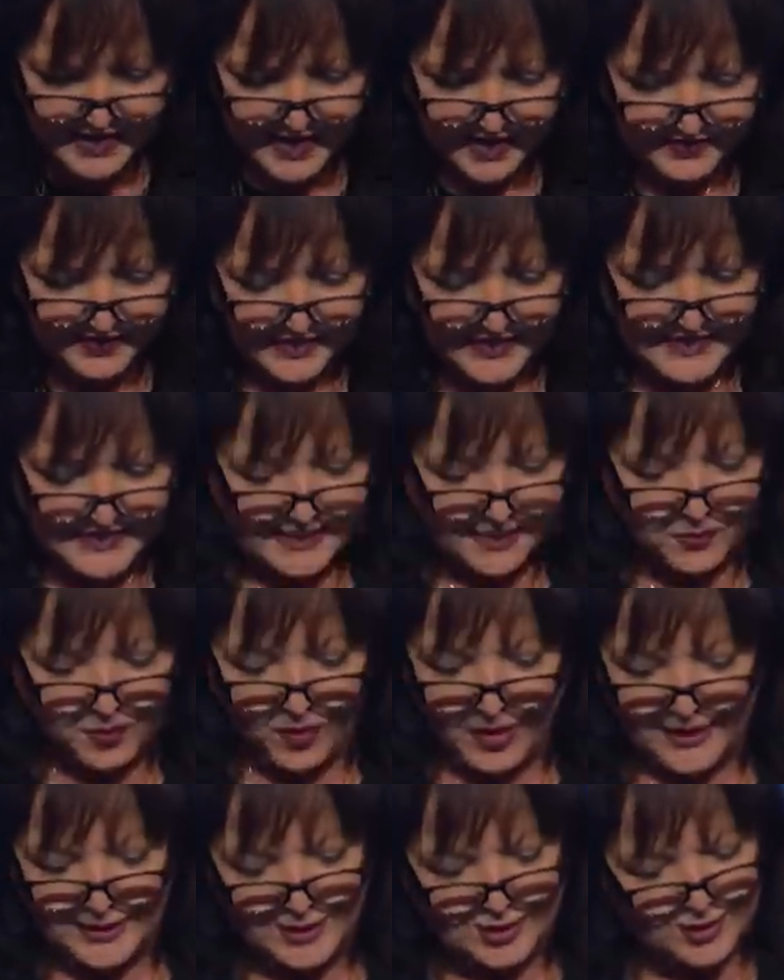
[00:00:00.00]
Then he said,
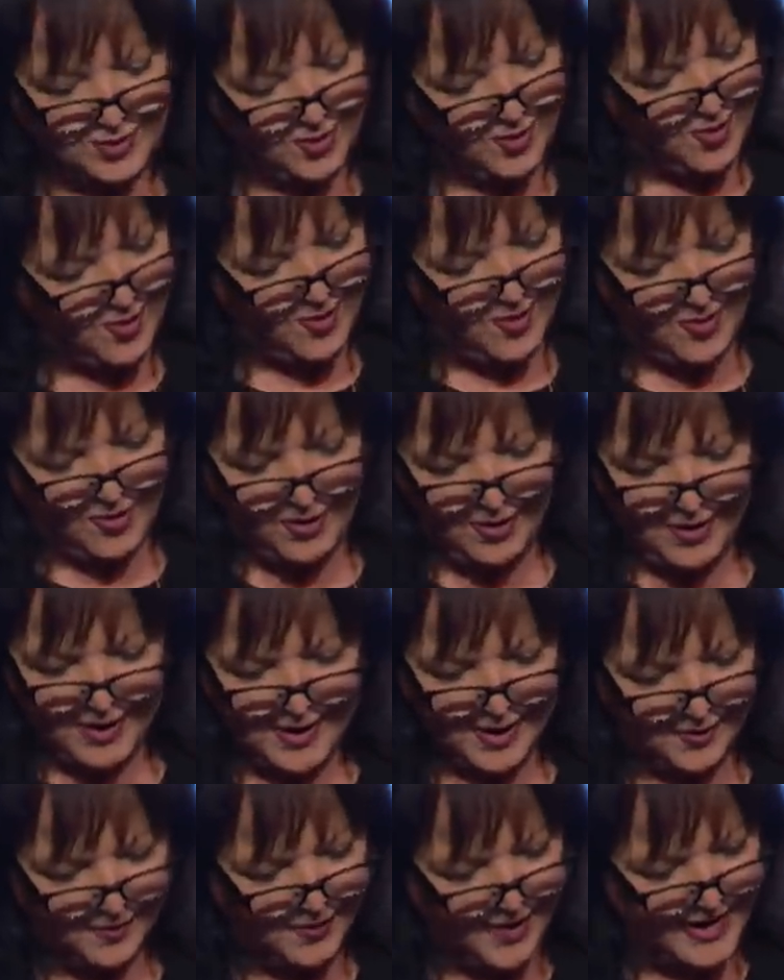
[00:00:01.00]
what joy
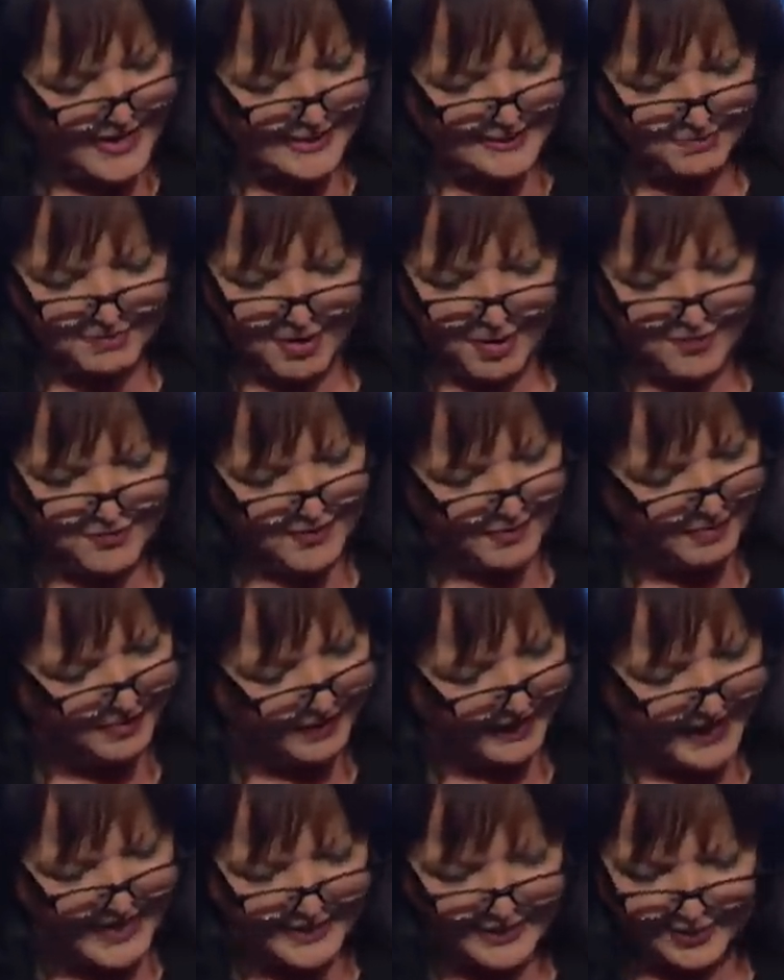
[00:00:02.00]
awaits both the
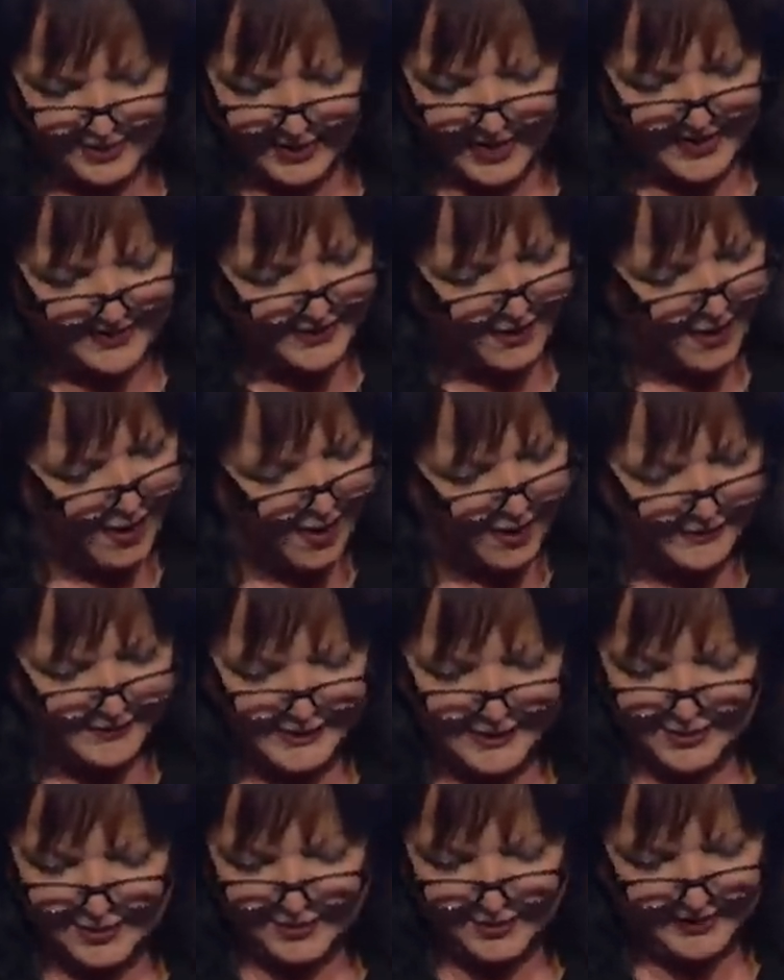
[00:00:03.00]
planter and the
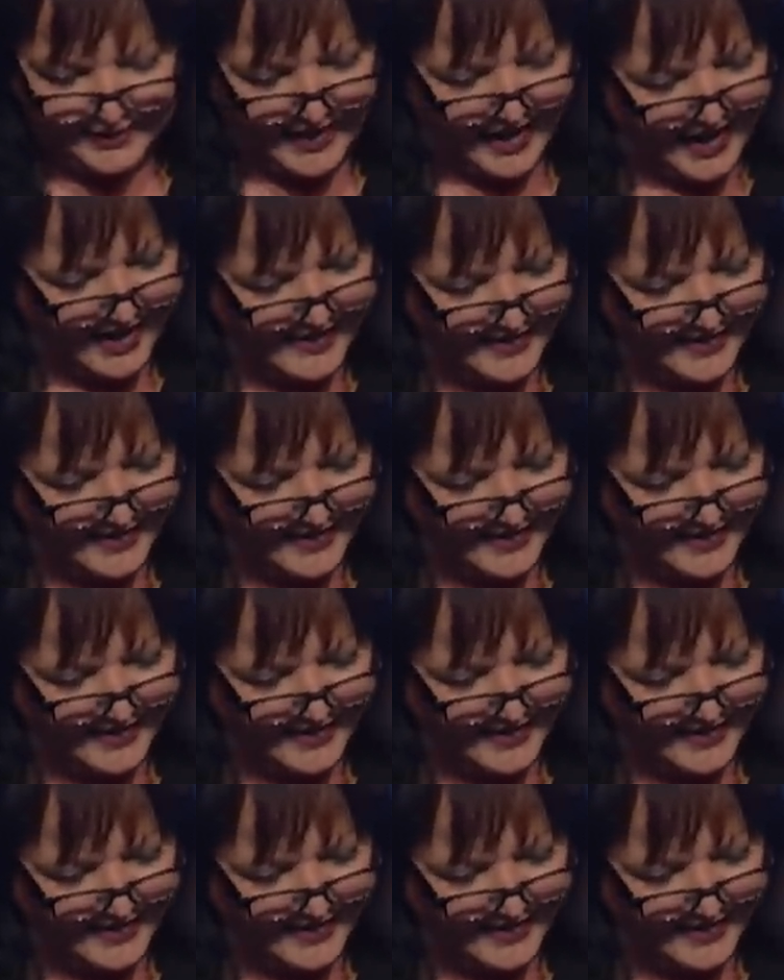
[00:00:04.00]
harvester alike.